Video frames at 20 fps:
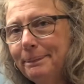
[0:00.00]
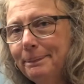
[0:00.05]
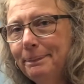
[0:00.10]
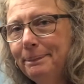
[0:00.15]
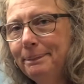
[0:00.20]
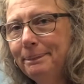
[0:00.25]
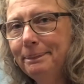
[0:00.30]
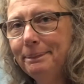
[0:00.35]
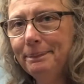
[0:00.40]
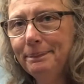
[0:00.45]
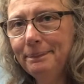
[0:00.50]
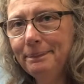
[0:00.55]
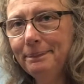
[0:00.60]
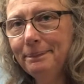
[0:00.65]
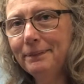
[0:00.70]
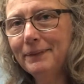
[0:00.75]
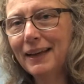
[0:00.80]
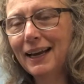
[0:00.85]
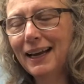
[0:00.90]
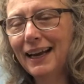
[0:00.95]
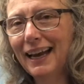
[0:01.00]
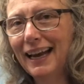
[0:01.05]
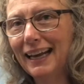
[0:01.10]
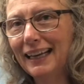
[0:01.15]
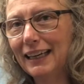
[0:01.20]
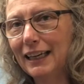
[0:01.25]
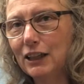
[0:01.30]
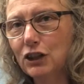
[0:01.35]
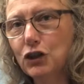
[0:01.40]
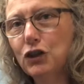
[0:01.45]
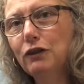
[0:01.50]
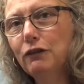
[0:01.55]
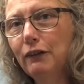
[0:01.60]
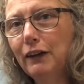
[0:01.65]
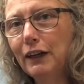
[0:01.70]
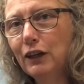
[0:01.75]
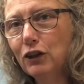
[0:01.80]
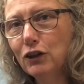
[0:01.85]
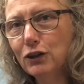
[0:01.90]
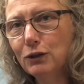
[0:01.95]
and get your
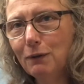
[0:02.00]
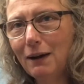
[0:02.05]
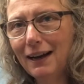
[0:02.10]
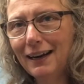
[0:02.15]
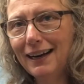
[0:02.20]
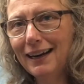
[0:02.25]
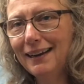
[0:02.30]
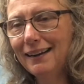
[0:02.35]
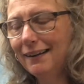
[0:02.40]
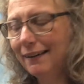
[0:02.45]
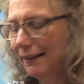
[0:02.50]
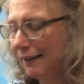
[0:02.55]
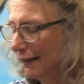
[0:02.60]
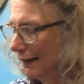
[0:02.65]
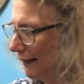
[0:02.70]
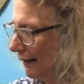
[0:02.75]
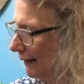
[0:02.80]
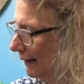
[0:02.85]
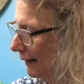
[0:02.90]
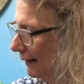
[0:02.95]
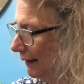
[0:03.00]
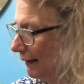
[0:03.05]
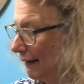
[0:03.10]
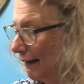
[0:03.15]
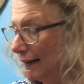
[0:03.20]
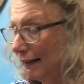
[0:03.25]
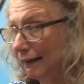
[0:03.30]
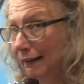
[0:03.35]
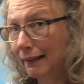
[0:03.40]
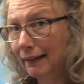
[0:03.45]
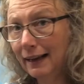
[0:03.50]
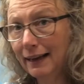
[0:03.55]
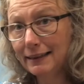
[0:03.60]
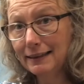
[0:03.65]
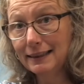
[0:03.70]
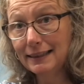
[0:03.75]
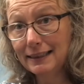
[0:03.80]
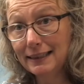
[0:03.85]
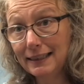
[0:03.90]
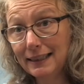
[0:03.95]
fingers ready, and
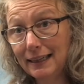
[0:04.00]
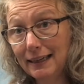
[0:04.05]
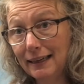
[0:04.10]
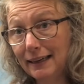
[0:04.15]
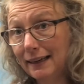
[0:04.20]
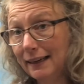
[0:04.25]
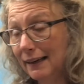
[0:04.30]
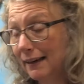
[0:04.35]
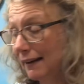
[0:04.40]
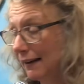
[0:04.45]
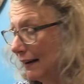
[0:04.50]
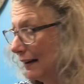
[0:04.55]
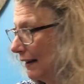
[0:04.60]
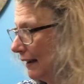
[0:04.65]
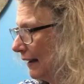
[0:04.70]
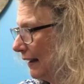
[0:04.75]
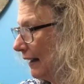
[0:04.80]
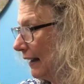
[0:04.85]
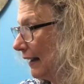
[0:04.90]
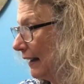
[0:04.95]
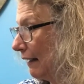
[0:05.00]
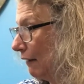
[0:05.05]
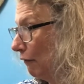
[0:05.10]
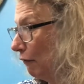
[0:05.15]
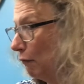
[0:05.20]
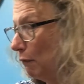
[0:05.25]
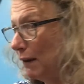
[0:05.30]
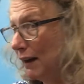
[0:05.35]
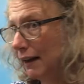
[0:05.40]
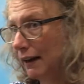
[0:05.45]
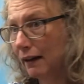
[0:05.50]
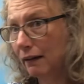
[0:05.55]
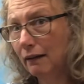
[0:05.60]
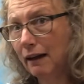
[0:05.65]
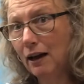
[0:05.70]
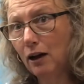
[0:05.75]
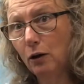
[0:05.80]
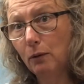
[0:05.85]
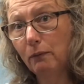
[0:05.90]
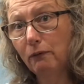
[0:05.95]
let's see if we can
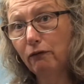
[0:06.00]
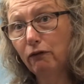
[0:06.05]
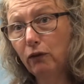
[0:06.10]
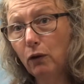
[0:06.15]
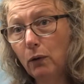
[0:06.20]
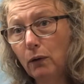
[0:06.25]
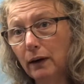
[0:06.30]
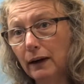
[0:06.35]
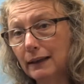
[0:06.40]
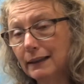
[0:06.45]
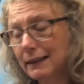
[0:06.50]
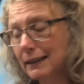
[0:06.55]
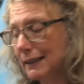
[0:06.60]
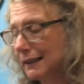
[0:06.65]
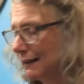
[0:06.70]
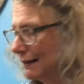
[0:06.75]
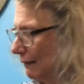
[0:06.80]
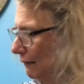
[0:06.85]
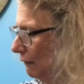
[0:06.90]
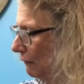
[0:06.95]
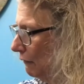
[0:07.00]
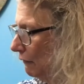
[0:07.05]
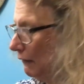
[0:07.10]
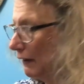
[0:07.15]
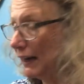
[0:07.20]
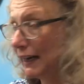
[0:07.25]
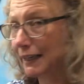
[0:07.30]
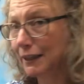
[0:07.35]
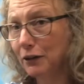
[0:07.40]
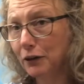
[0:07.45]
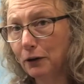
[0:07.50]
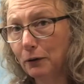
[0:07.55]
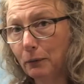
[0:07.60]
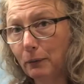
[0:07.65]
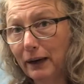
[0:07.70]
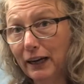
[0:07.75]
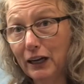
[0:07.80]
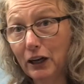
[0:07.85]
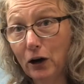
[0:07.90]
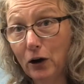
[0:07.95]
help Florence find her
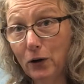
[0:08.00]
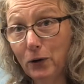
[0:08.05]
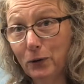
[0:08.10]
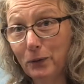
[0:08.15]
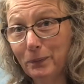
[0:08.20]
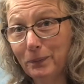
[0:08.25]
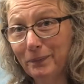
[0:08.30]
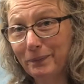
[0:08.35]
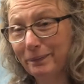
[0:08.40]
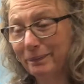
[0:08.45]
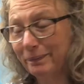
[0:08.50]
way home.